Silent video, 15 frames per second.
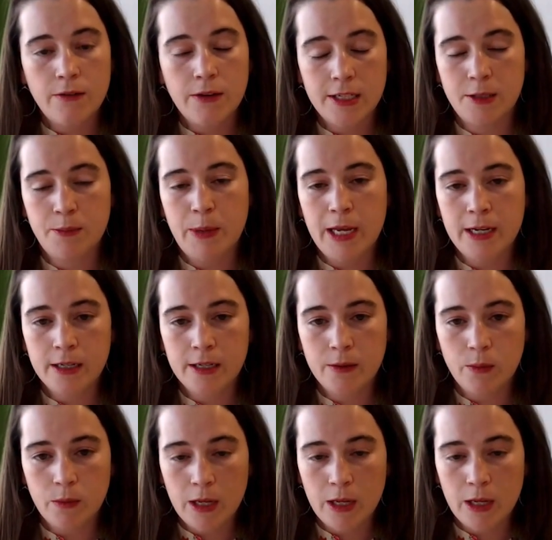of
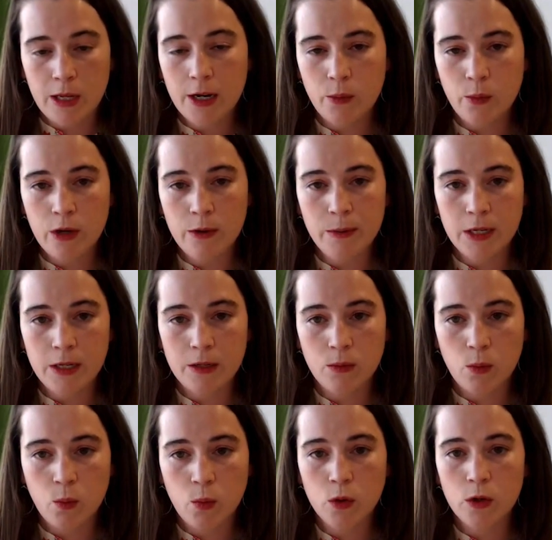Hispanic and Black
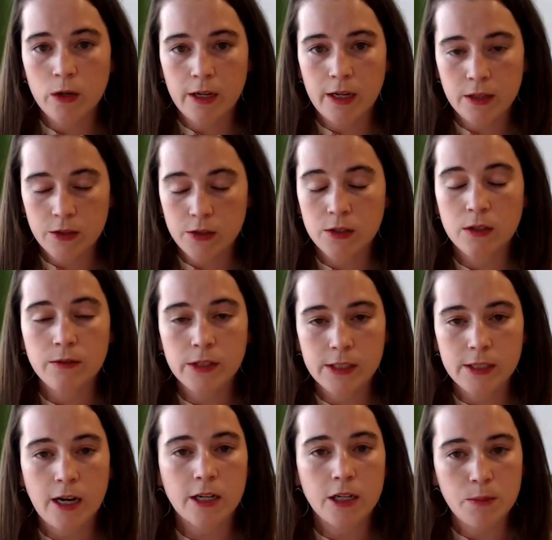women work in the
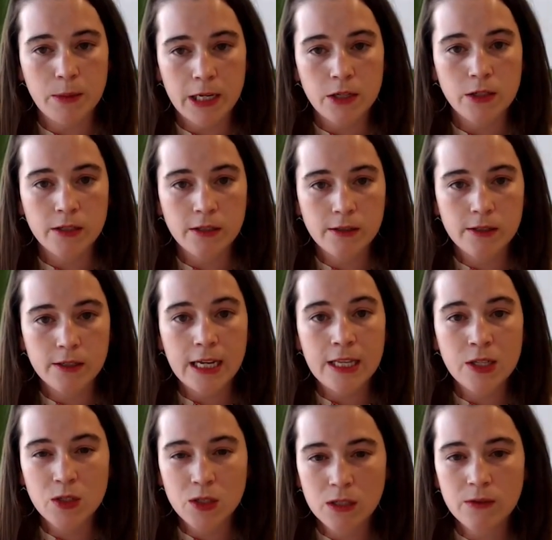service occupations. And
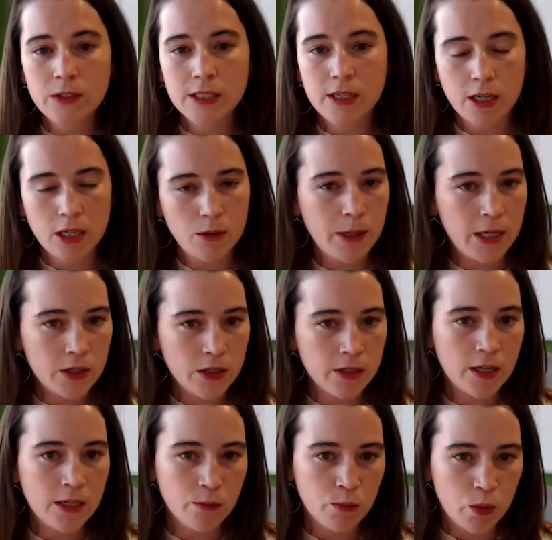the service
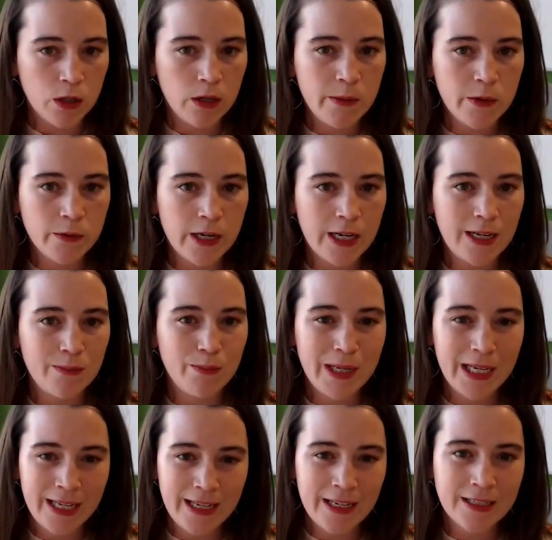occupation unemployment rate
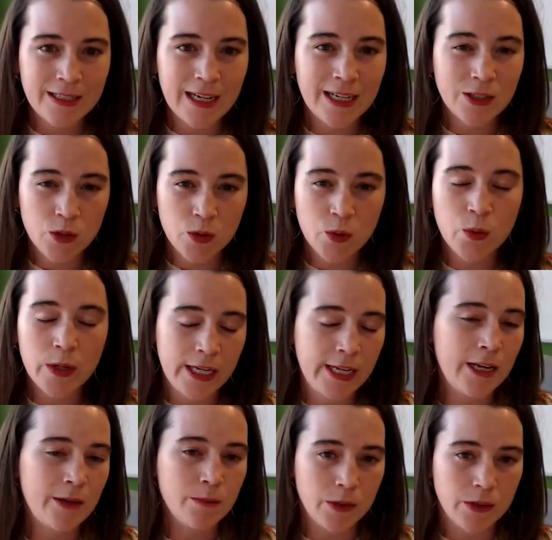peaked at
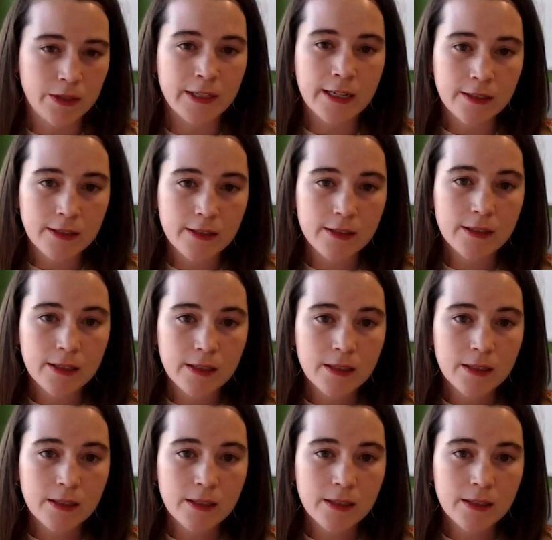28%.